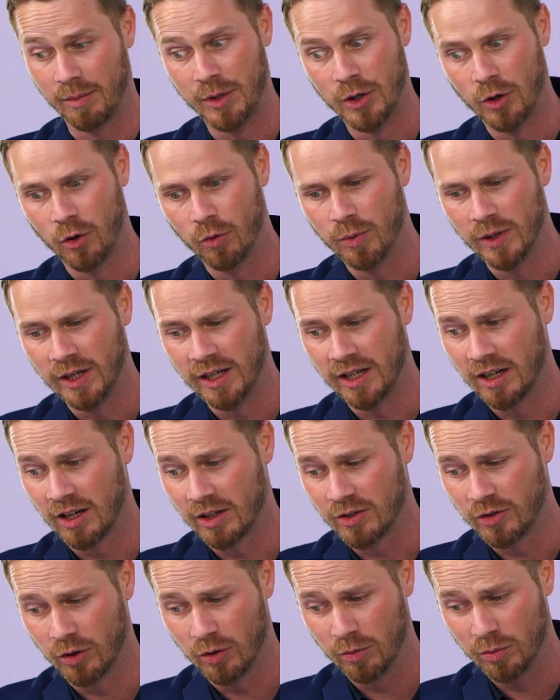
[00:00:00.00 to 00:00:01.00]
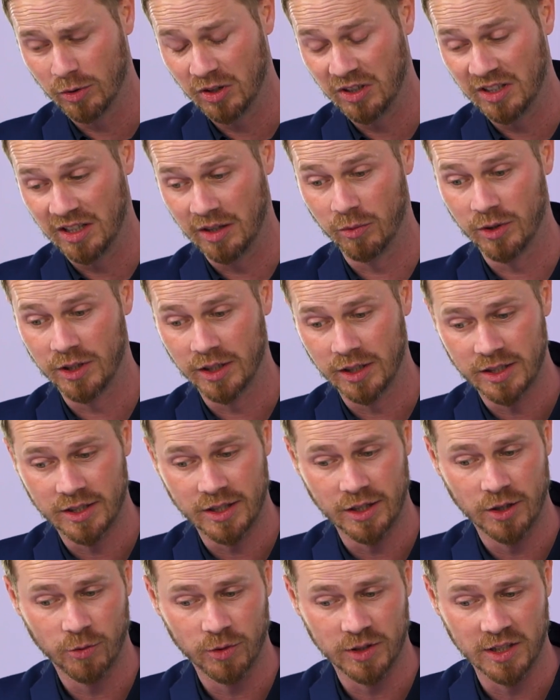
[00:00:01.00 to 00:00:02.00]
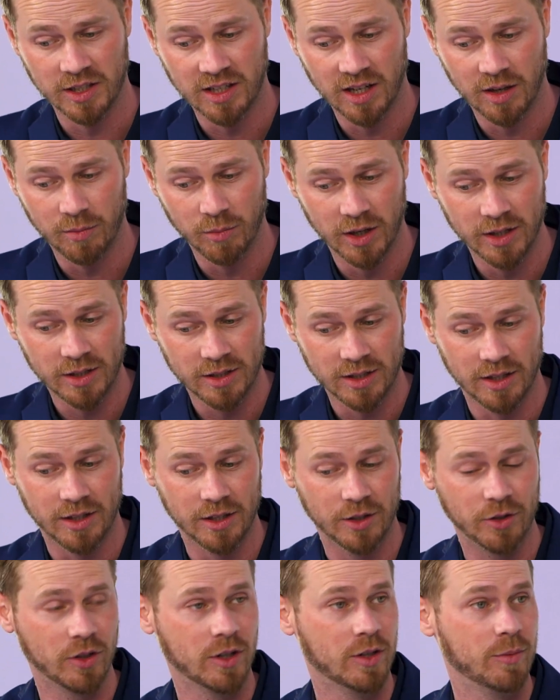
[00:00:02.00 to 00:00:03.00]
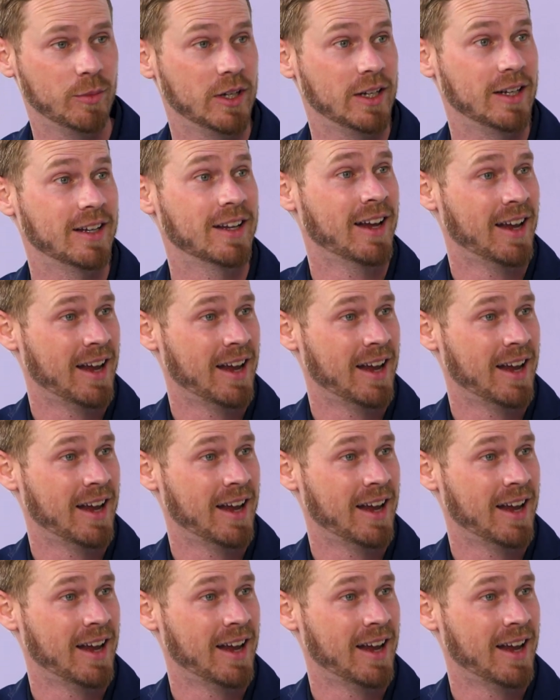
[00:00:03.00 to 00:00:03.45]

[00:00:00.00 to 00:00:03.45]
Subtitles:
mean, opening in October and then with a casino within 10 months, I think you're going to be